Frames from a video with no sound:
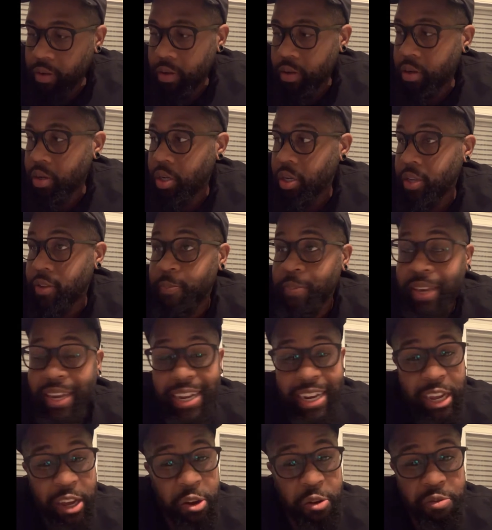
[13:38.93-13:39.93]
Just being
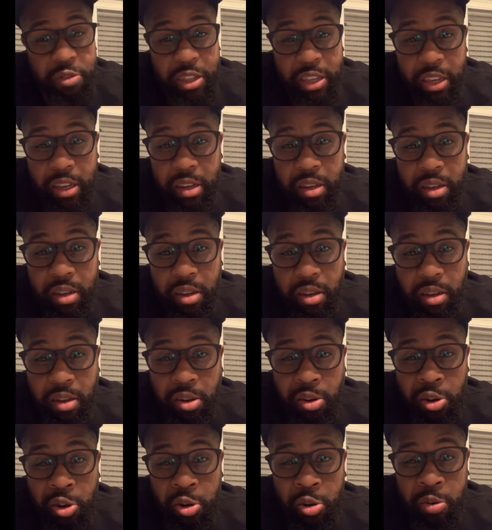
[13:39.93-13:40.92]
healthy.
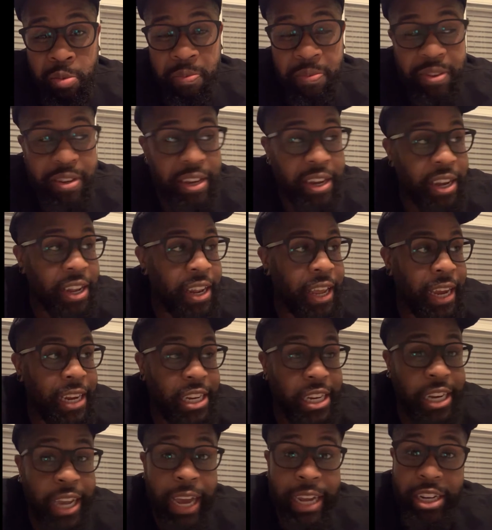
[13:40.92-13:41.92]
You know what I'm saying?
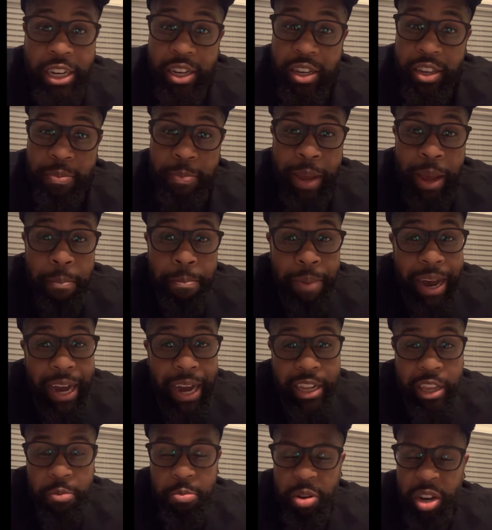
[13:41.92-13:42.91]
Not just my
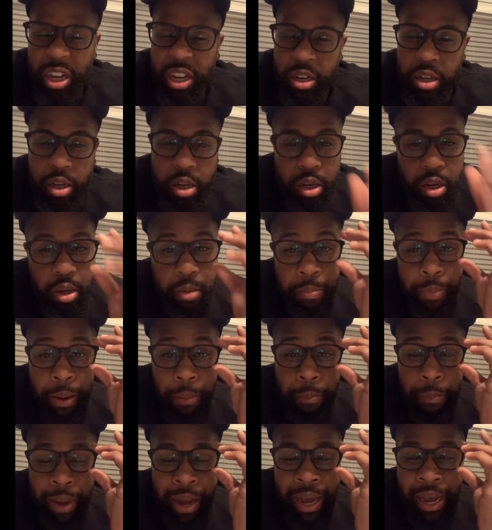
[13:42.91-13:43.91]
body, but my
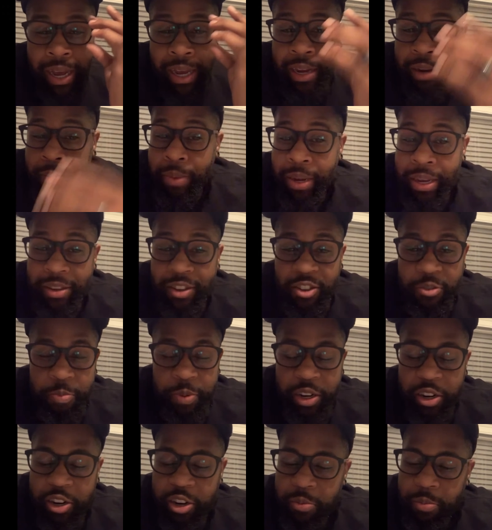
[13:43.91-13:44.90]
mind, my
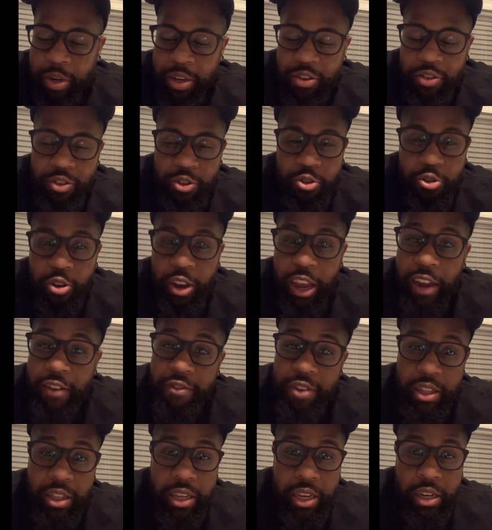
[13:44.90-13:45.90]
spirit, my soul,
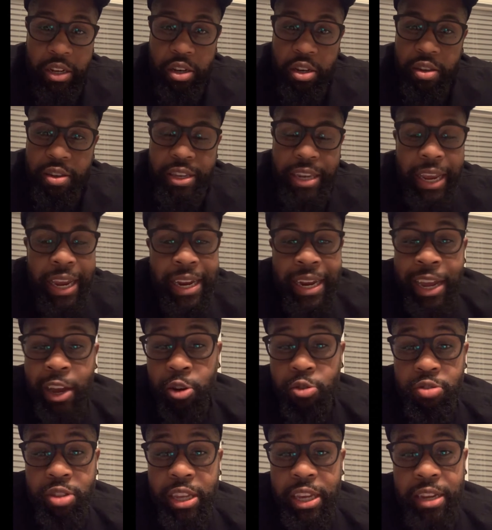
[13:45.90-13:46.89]
everything. Just staying
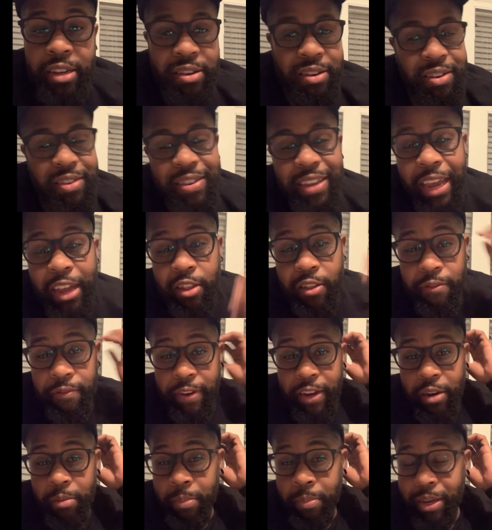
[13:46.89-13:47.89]
healthy and just
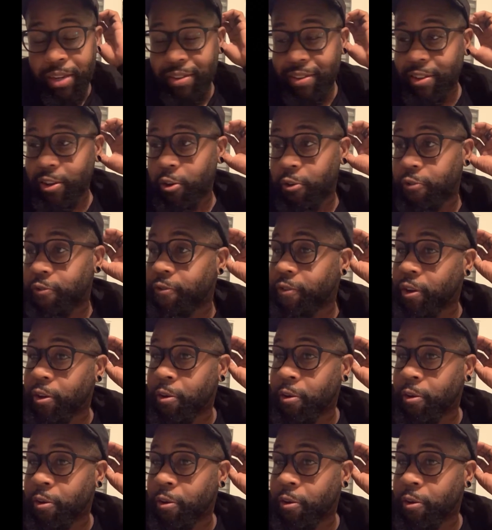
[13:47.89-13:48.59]
elevating myself.